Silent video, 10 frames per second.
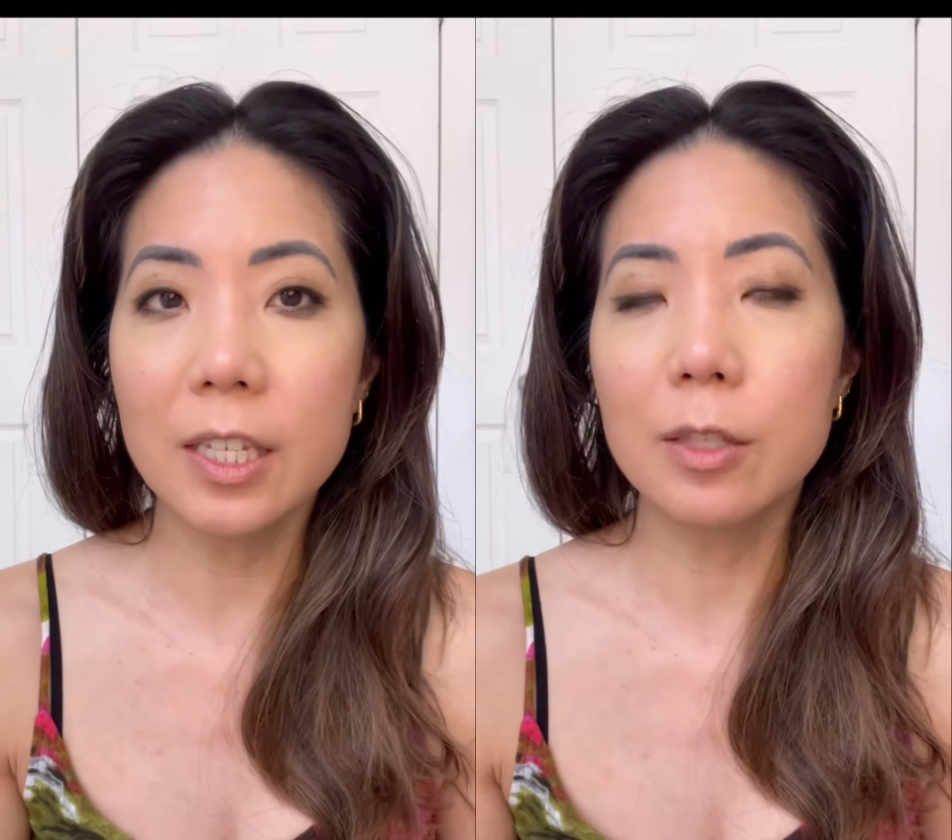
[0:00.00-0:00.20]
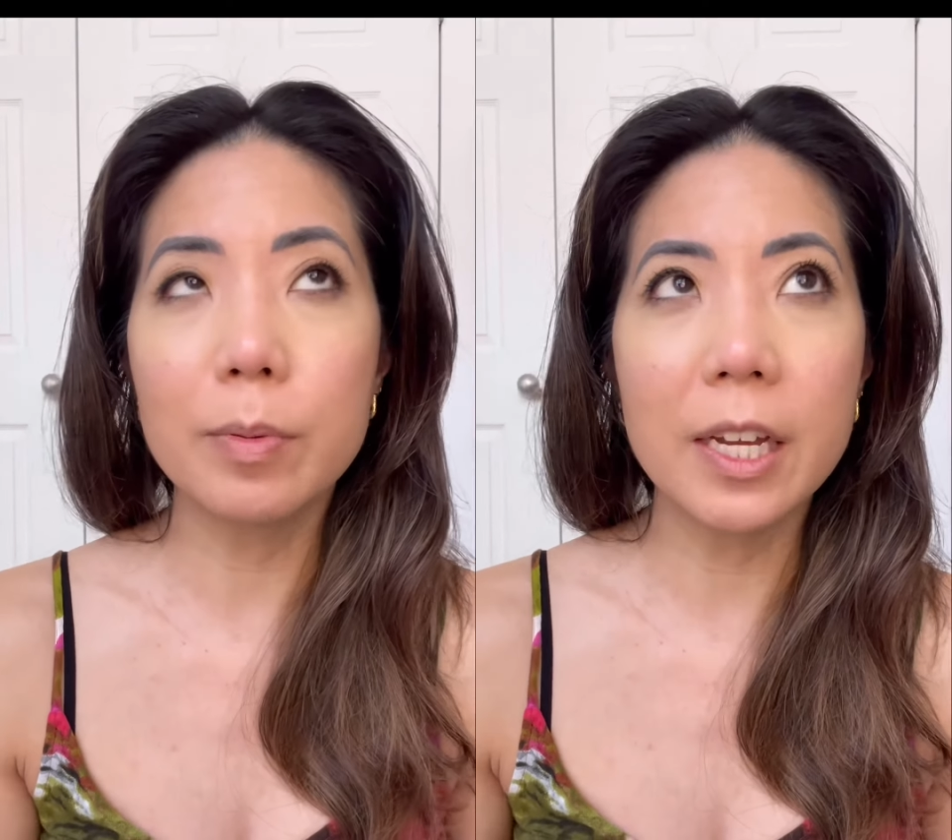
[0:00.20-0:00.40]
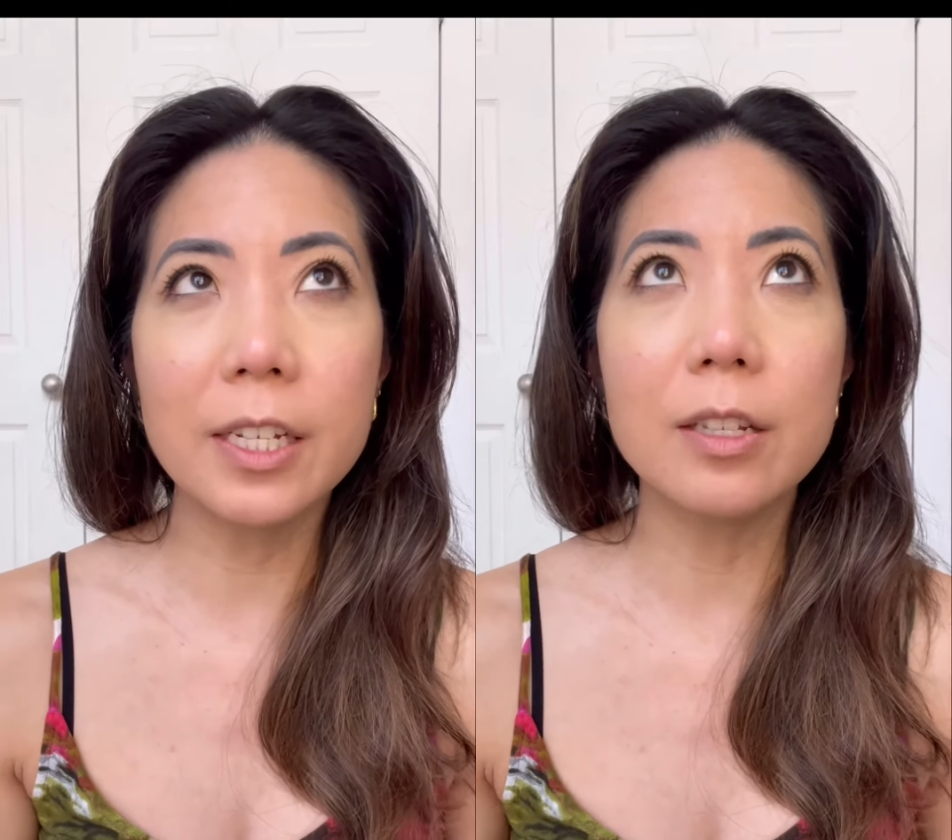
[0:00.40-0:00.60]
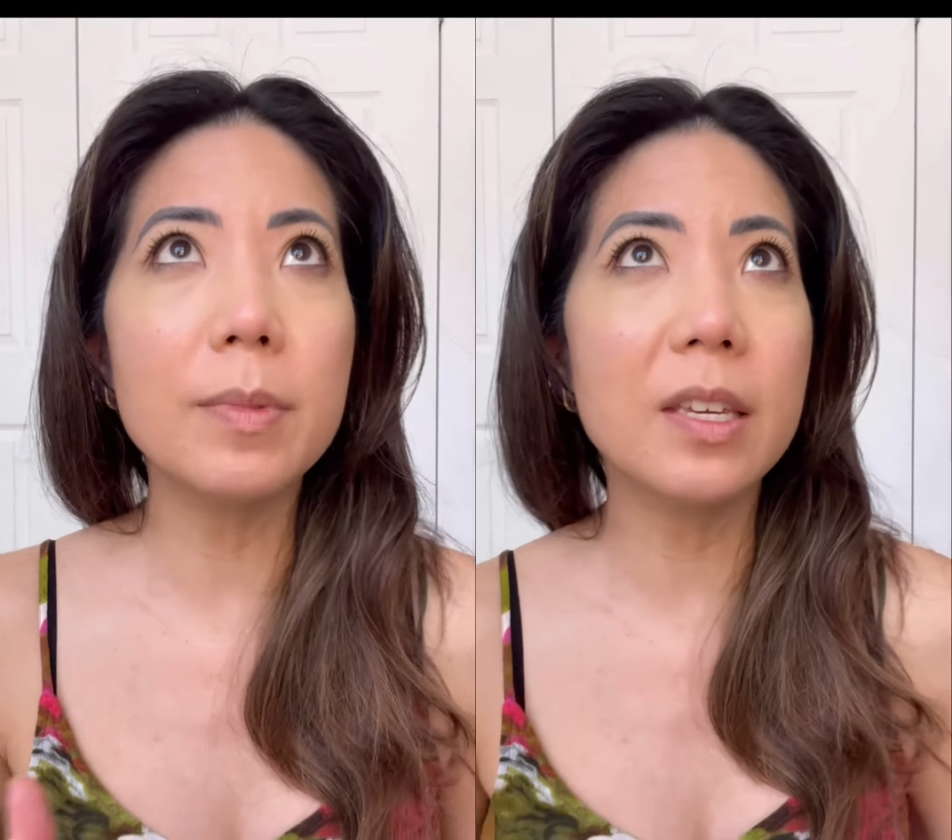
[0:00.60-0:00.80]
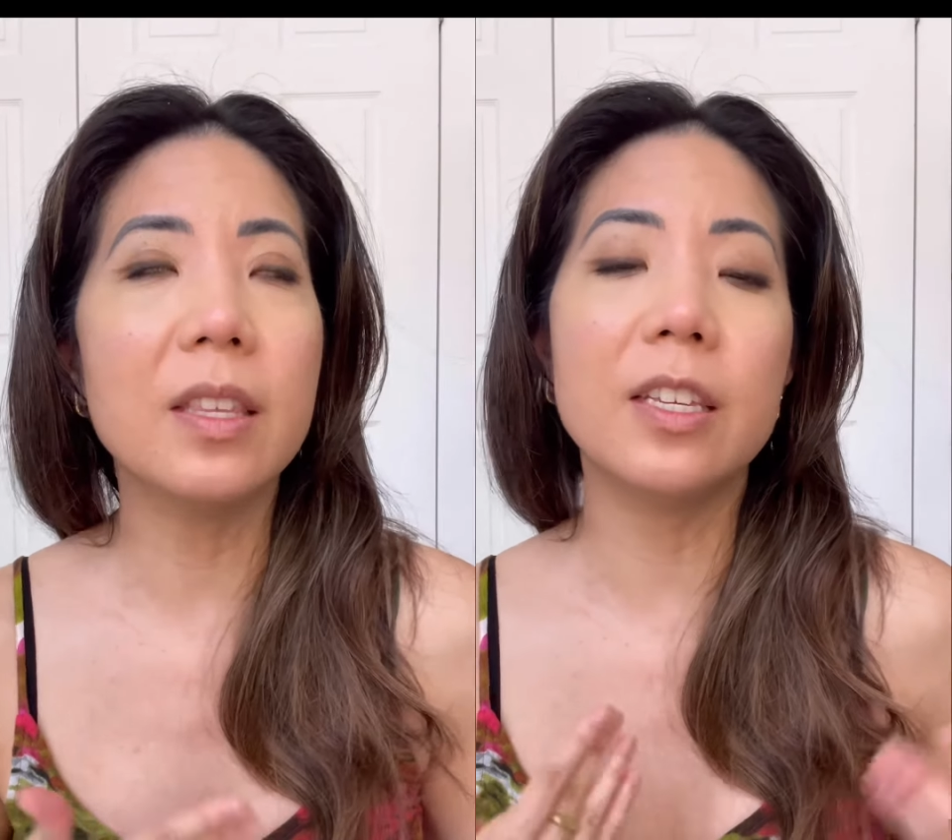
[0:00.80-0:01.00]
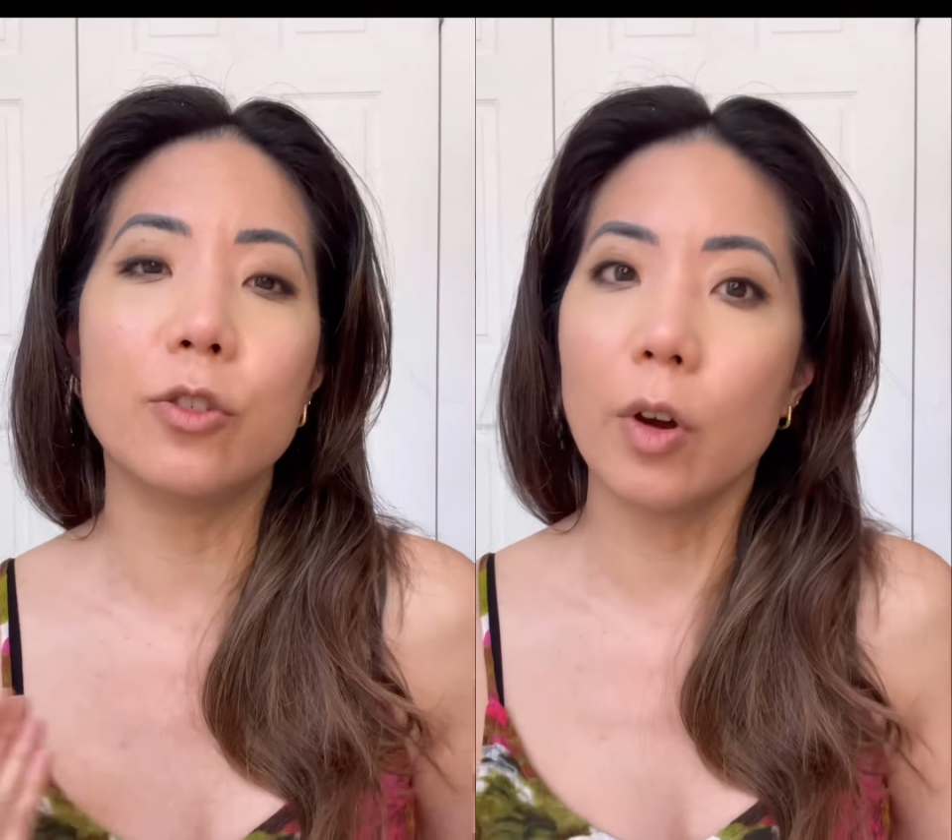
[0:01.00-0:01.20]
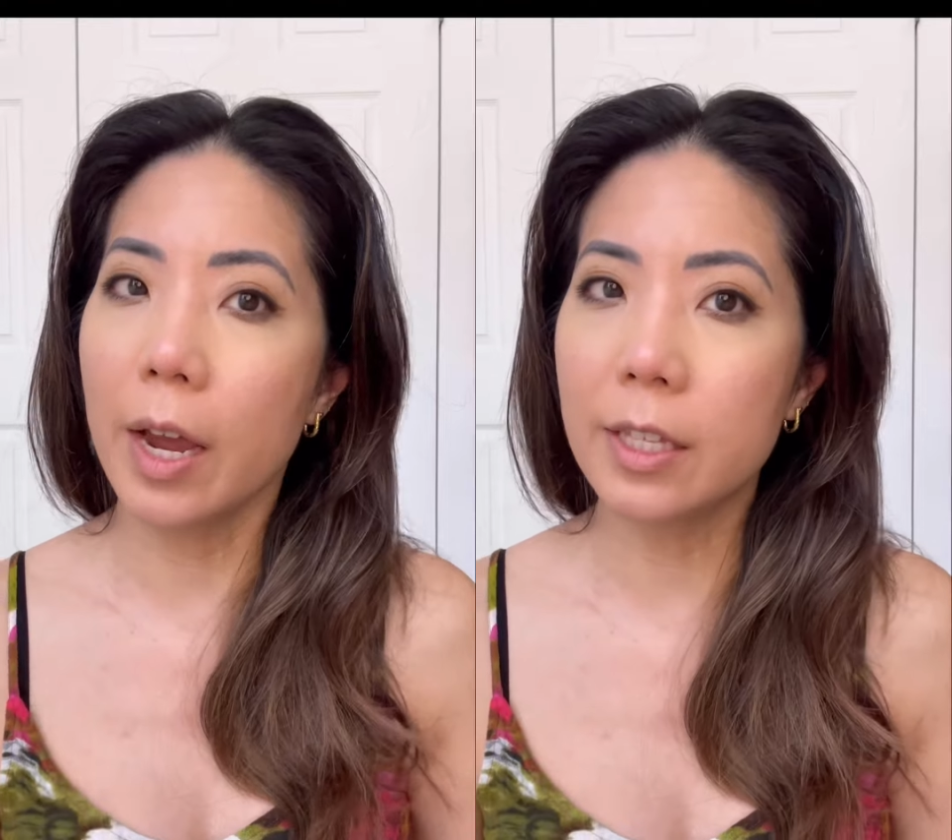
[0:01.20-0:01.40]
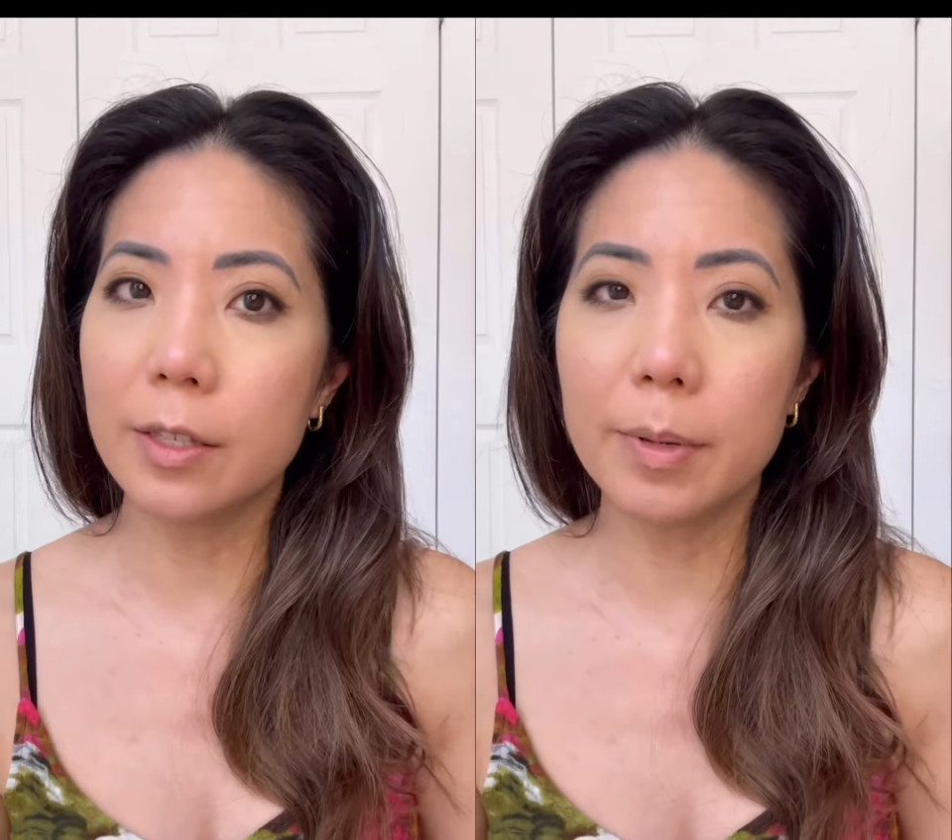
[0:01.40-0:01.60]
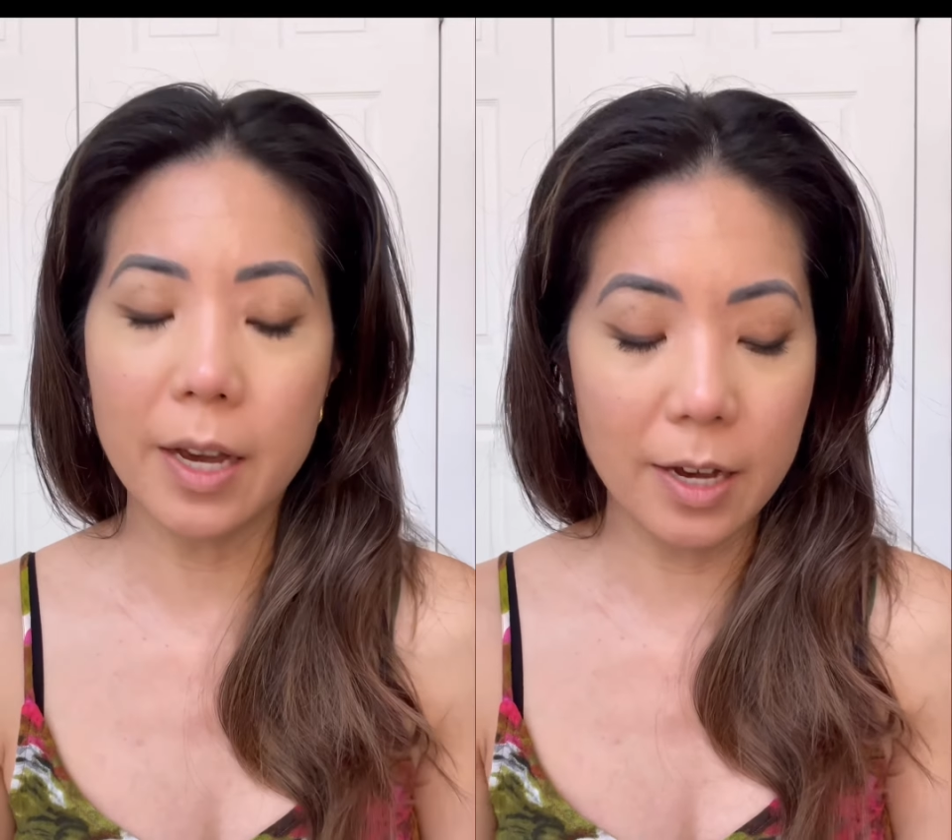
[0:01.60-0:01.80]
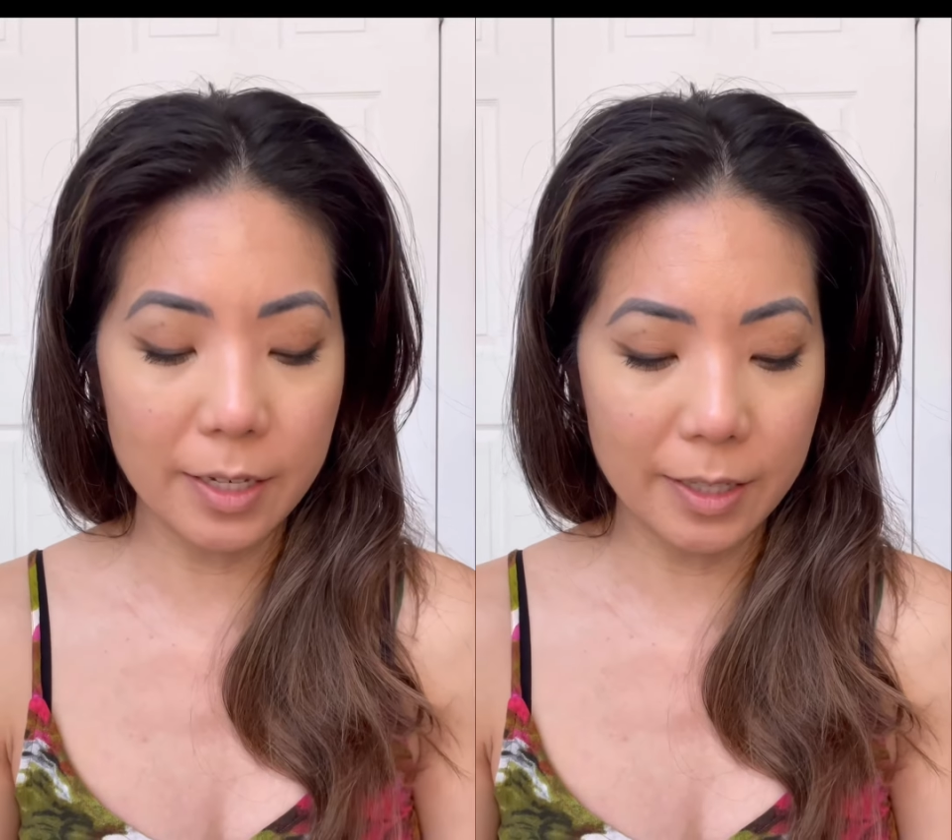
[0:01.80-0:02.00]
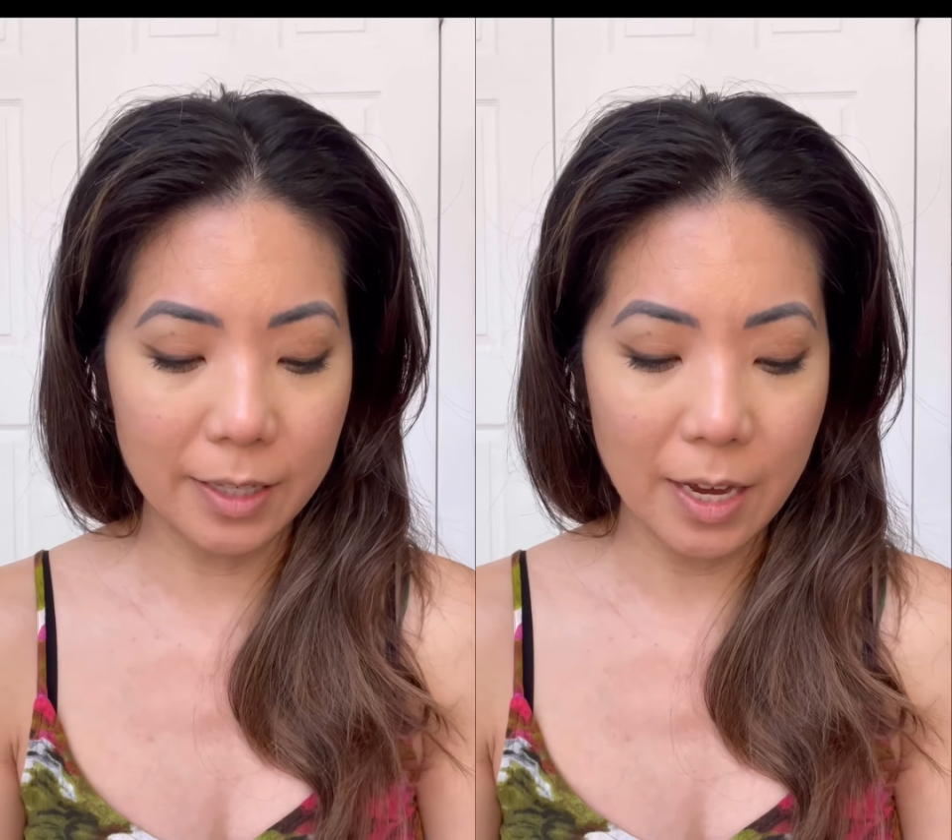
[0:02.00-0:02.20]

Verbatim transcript: explain to me these trends because